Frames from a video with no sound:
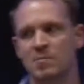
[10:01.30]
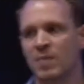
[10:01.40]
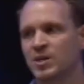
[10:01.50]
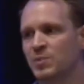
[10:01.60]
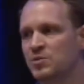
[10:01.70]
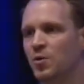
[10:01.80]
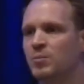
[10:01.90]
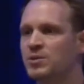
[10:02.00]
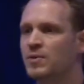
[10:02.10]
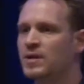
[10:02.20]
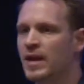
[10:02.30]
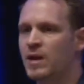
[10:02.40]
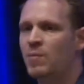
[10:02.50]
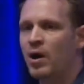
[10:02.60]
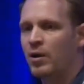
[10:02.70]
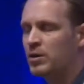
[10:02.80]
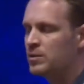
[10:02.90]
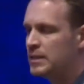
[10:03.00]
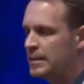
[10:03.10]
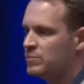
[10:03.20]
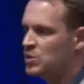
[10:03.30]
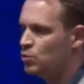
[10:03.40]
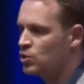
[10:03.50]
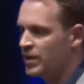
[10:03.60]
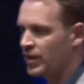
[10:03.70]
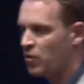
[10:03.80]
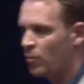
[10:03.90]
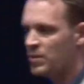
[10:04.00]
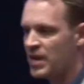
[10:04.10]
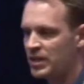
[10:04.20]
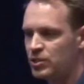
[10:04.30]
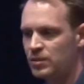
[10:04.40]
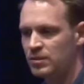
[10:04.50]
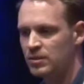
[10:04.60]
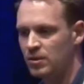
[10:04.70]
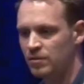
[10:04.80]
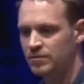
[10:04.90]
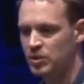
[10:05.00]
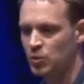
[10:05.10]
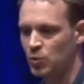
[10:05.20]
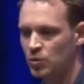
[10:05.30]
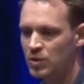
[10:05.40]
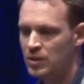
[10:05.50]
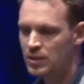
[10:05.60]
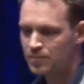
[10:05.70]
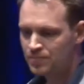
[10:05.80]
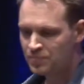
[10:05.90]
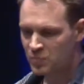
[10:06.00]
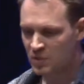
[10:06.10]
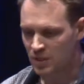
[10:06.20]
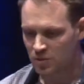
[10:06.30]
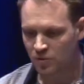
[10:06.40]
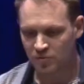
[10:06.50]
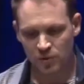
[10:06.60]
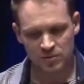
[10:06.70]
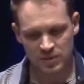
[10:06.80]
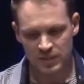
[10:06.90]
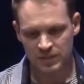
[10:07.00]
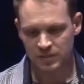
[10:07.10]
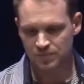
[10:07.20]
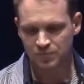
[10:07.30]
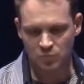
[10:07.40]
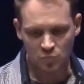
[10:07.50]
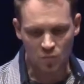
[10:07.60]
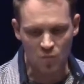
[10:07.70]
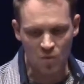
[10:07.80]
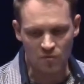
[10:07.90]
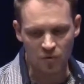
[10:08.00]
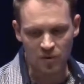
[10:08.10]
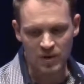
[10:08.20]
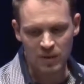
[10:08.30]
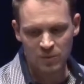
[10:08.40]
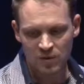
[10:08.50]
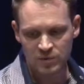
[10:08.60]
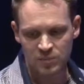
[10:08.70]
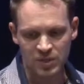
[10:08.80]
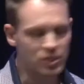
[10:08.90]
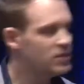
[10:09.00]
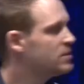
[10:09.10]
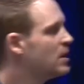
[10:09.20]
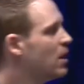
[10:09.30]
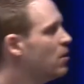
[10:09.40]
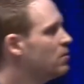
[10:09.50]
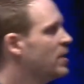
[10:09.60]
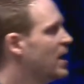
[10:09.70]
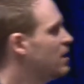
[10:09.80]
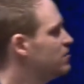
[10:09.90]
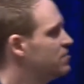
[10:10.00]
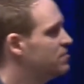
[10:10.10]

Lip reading: mass spectrometry and NMR, usually in combination of the two. And so we've used this for a number of species now. We have